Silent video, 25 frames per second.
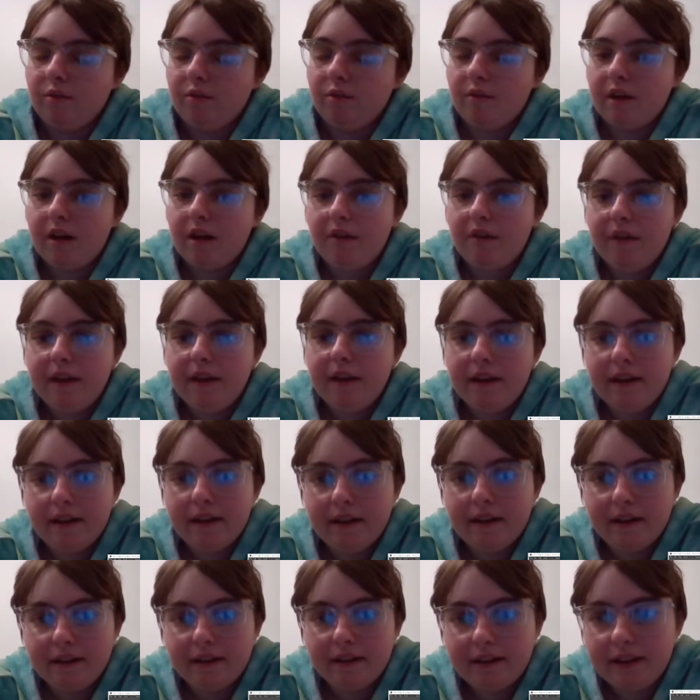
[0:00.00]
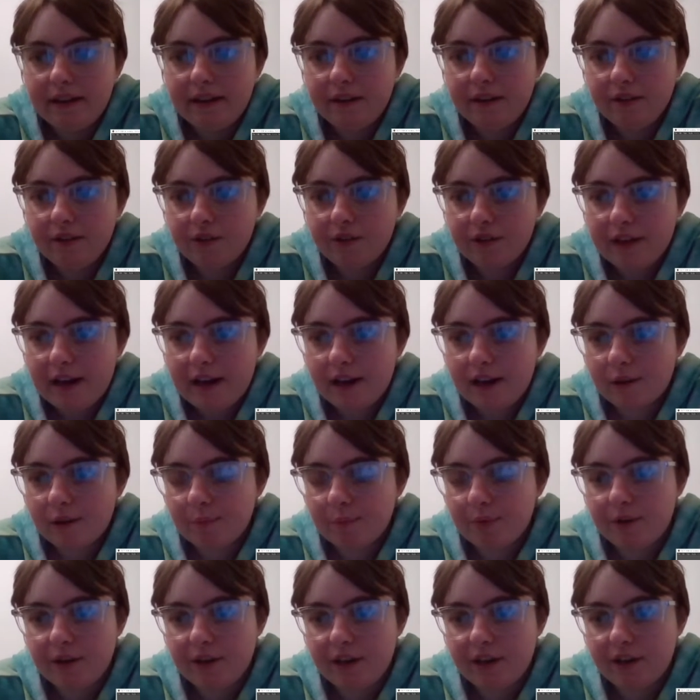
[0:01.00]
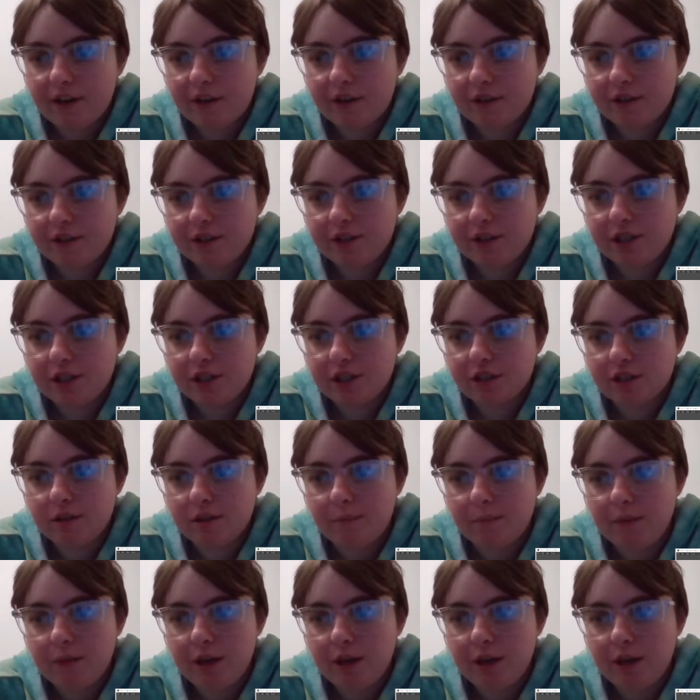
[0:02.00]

Well, Nate and Zach Plays suggested